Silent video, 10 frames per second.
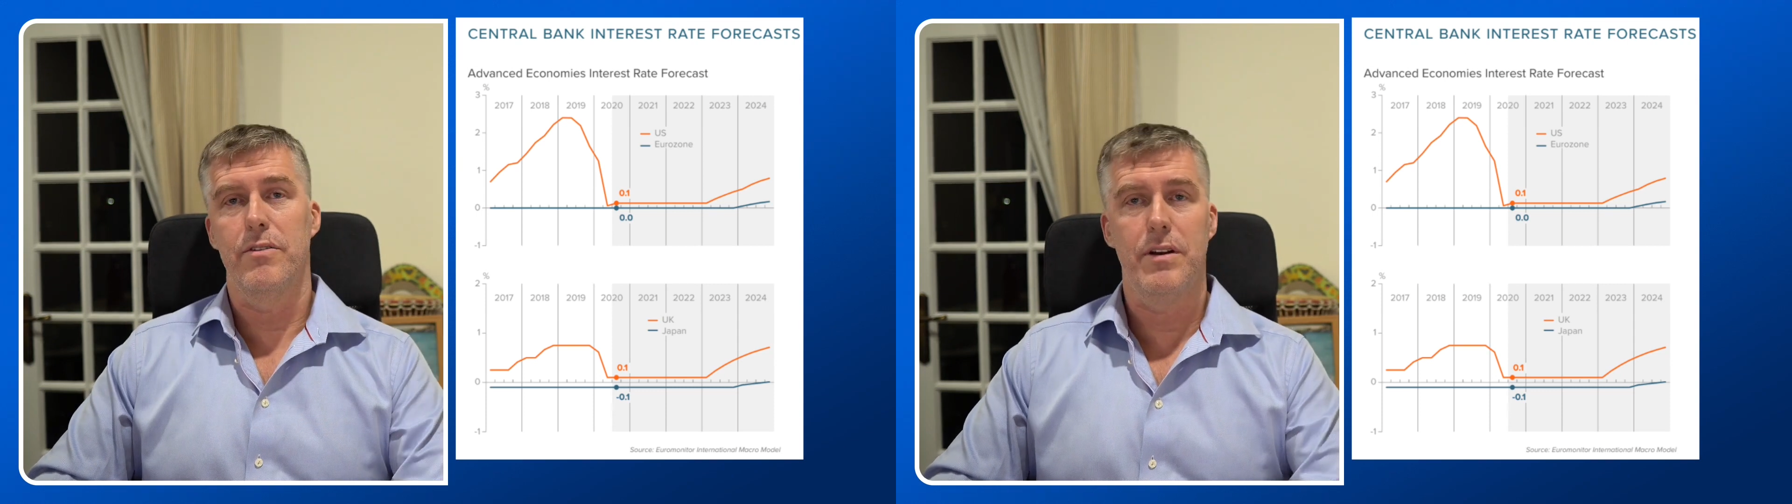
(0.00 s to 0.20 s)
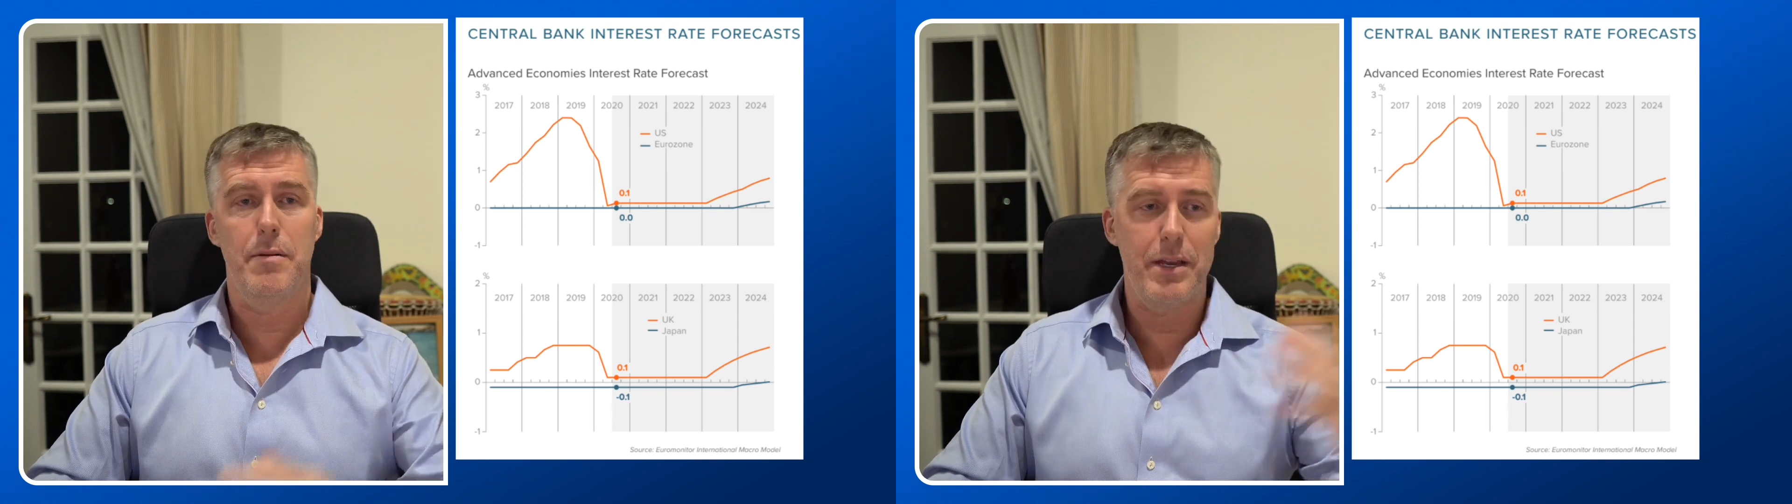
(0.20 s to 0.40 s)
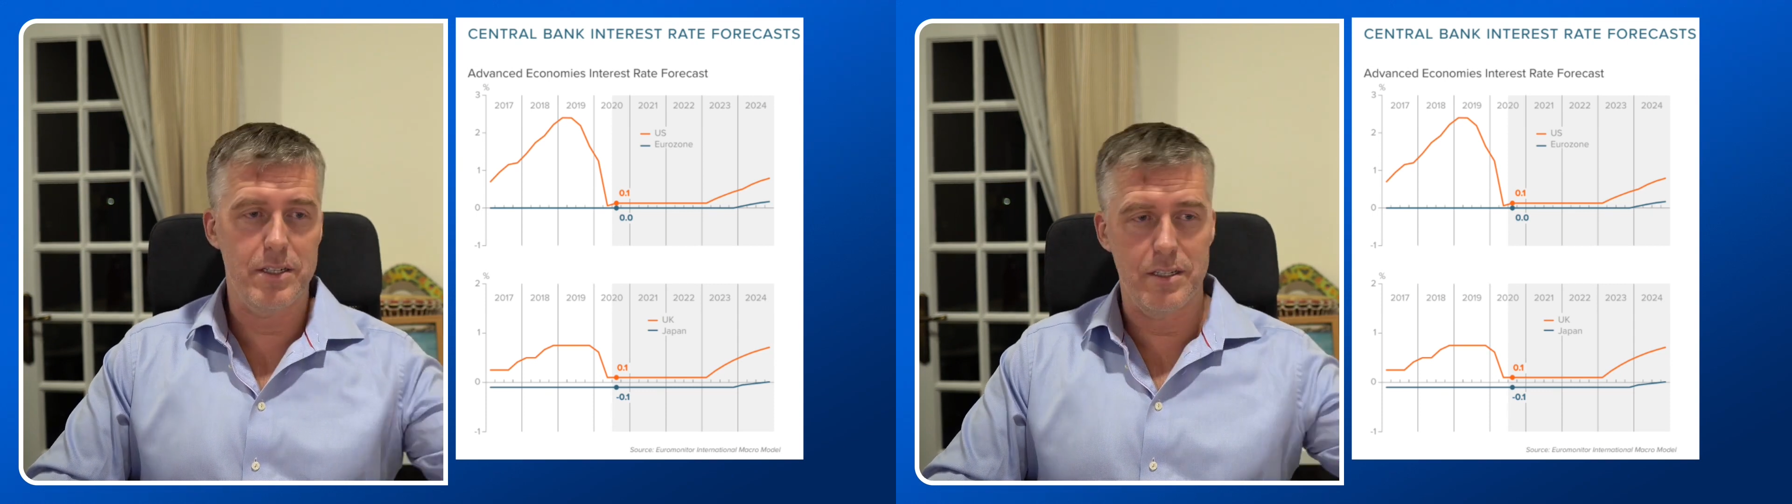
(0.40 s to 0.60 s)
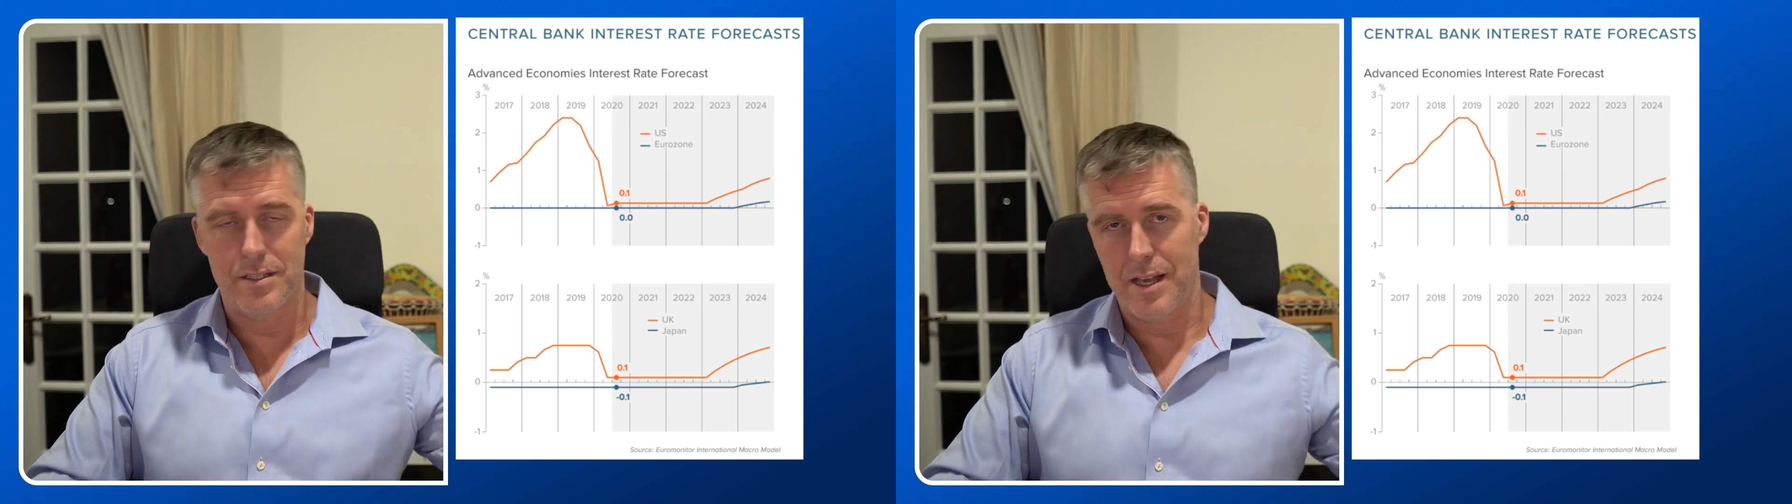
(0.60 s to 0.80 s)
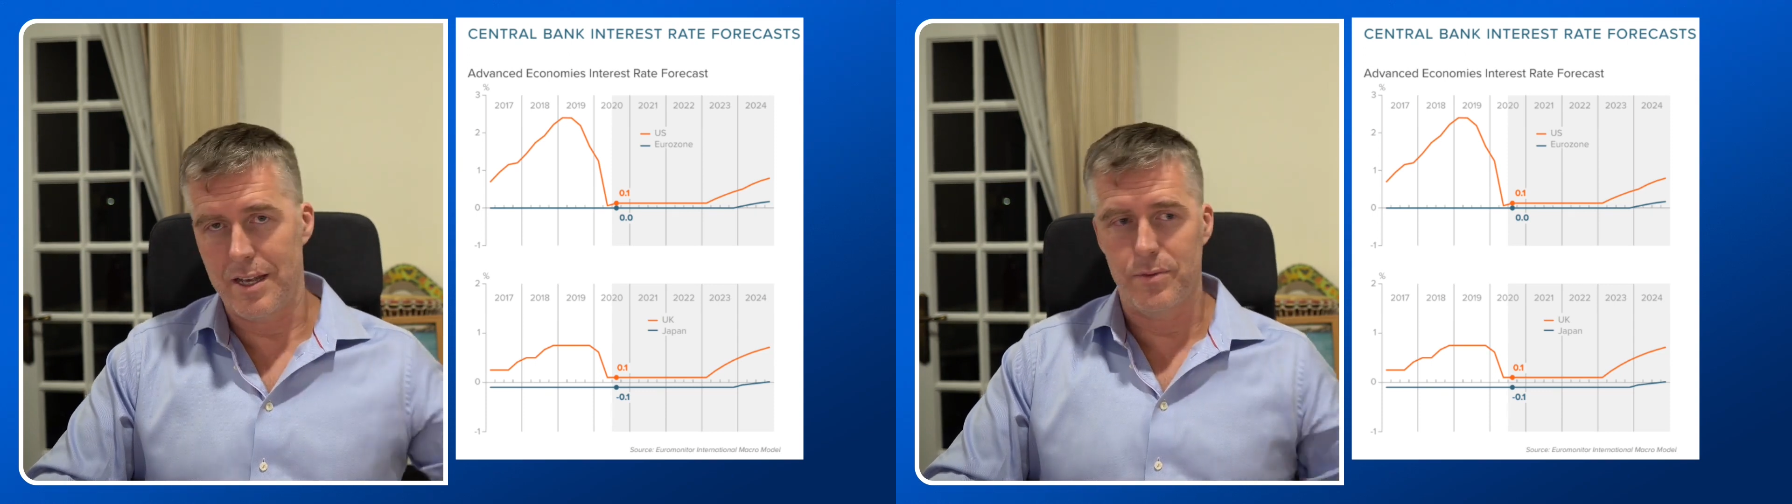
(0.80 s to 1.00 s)
and I mentioned this
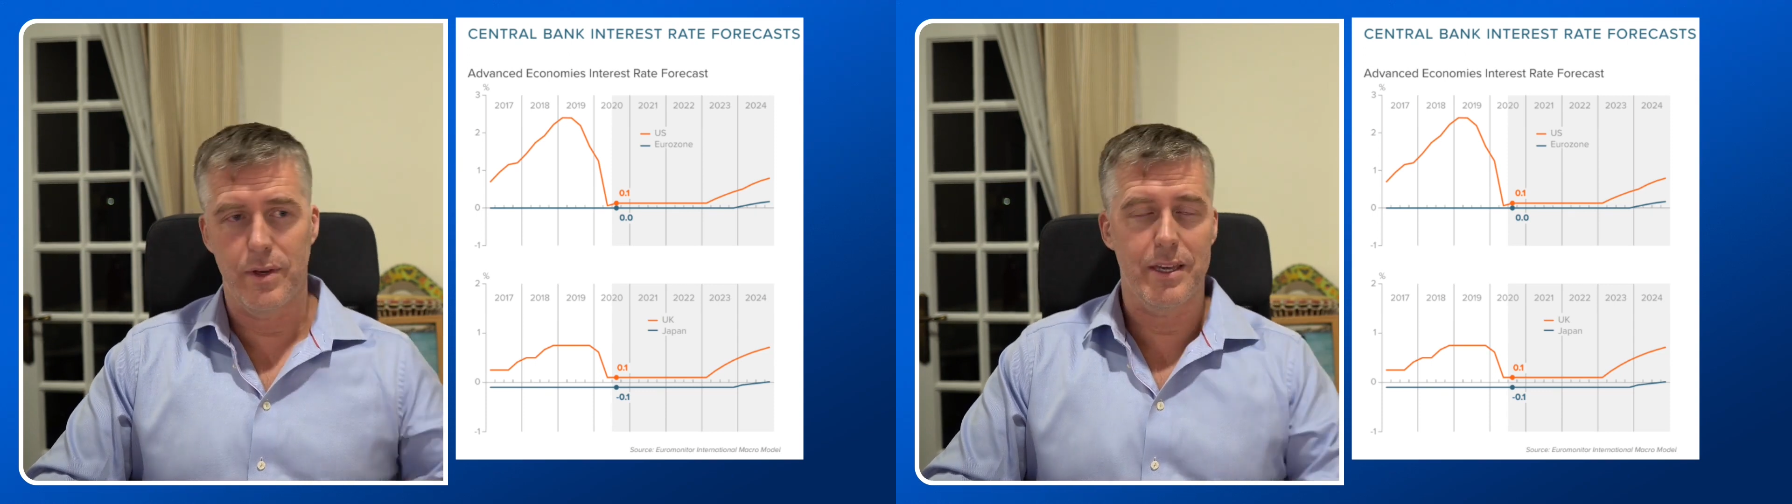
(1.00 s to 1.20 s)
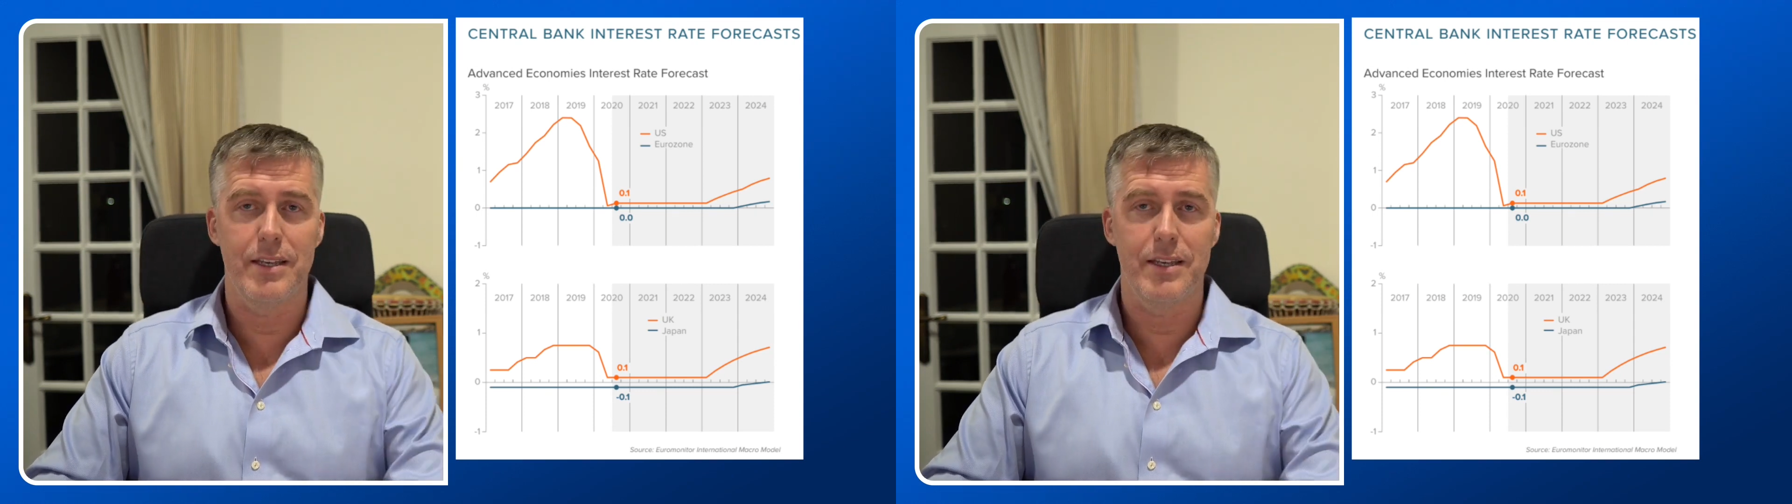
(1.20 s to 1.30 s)
last week,